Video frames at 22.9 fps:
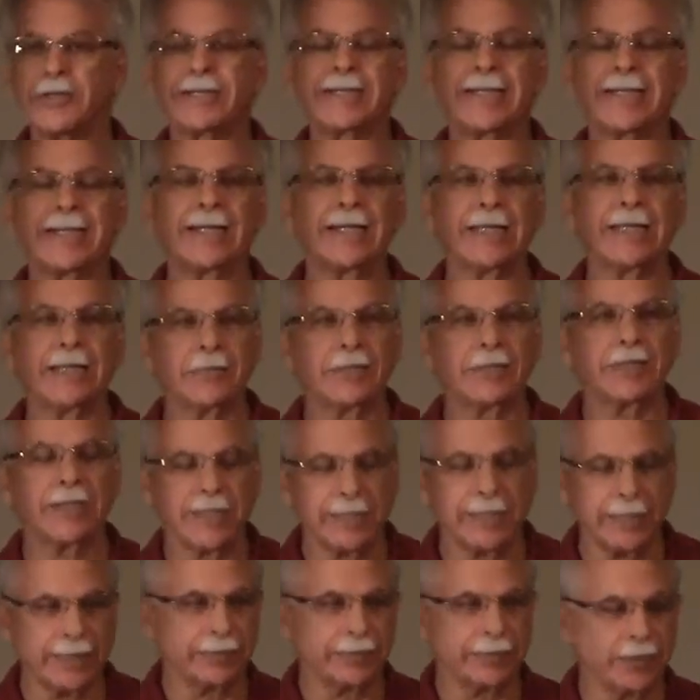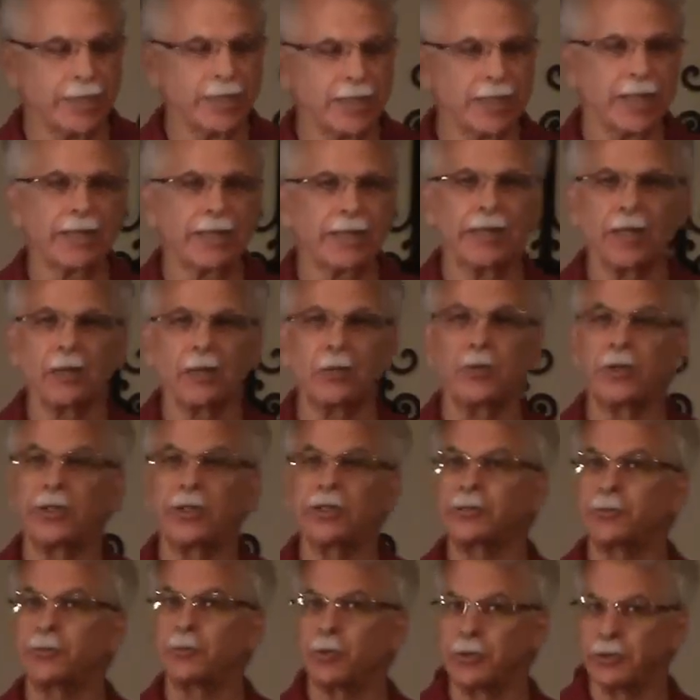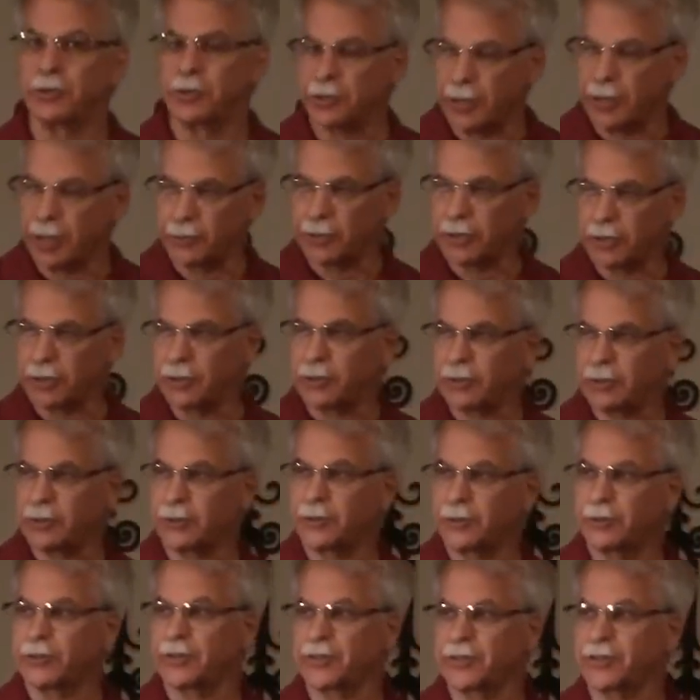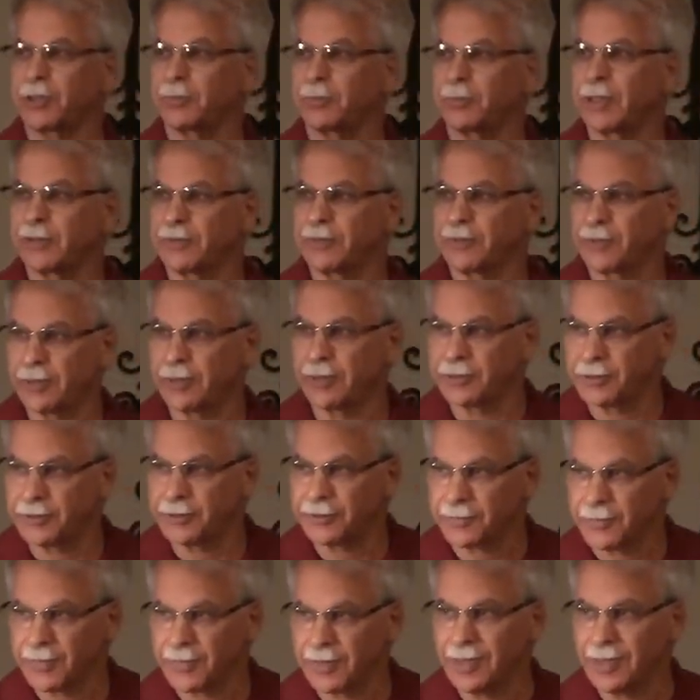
the time came, and that was where I was going to learn to share my faith.